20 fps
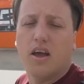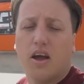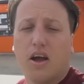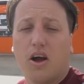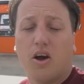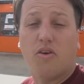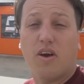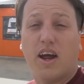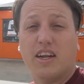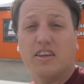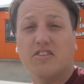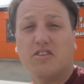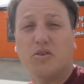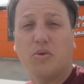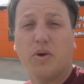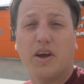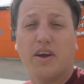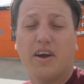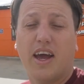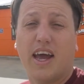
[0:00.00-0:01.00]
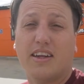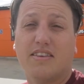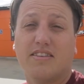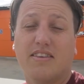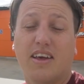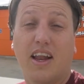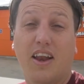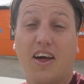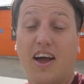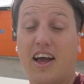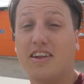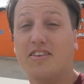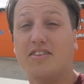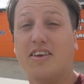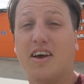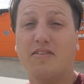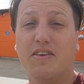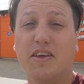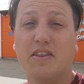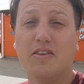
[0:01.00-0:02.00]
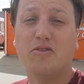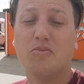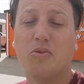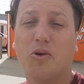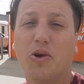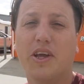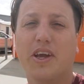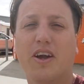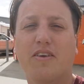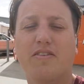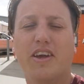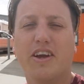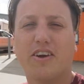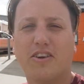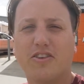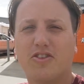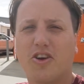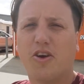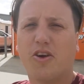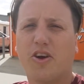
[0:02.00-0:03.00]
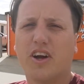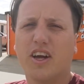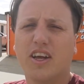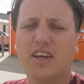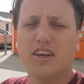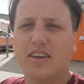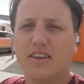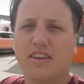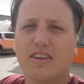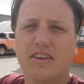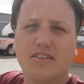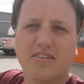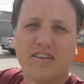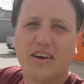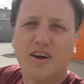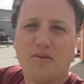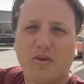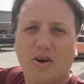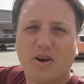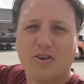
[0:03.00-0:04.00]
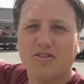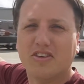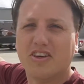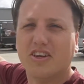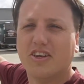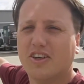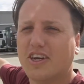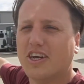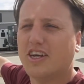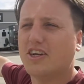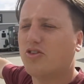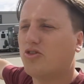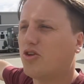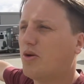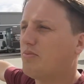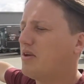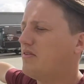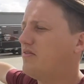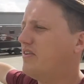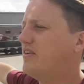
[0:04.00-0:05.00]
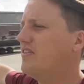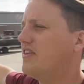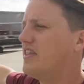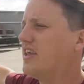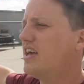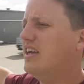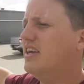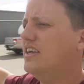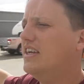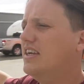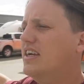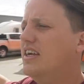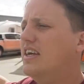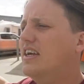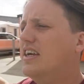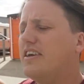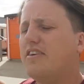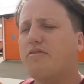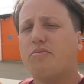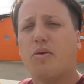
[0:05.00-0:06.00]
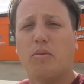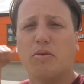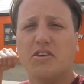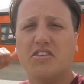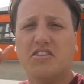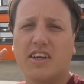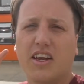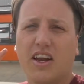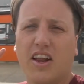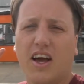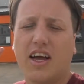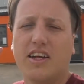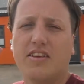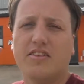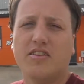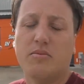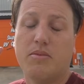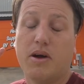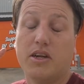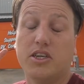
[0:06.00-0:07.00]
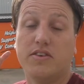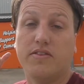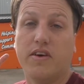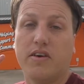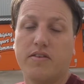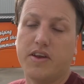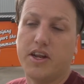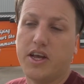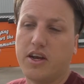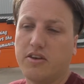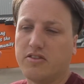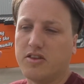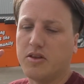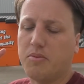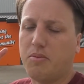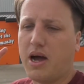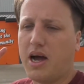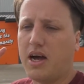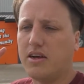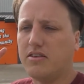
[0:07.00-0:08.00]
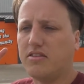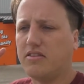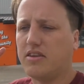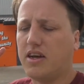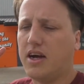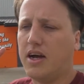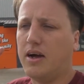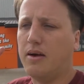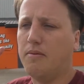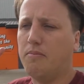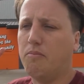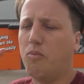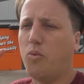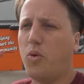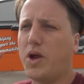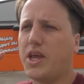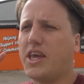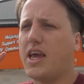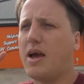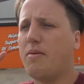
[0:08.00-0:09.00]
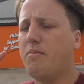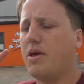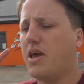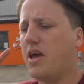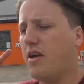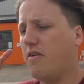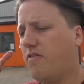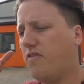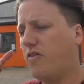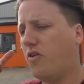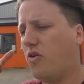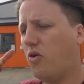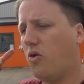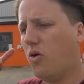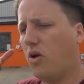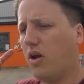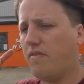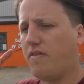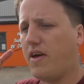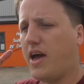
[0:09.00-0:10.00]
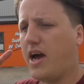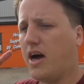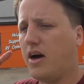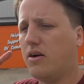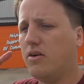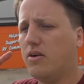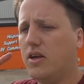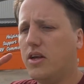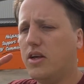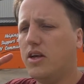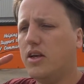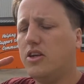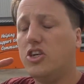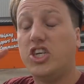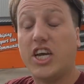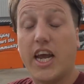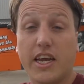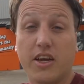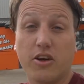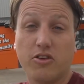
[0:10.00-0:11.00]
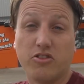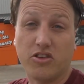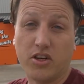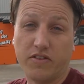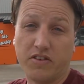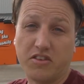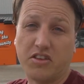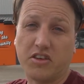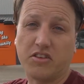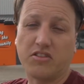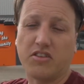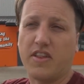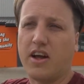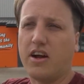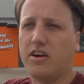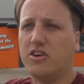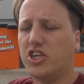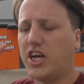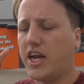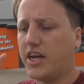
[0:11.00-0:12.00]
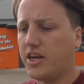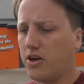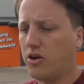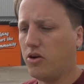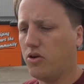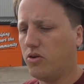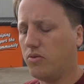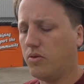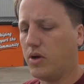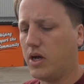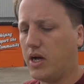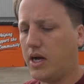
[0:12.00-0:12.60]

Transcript: Alrighty, so we're at Alliance RV this morning over here in Tauranga. There's Rosie dropped off over there. You've probably seen Alliance in a bunch of our videos in the past. We come here for all of our Jayco servicing, so they're a Jayco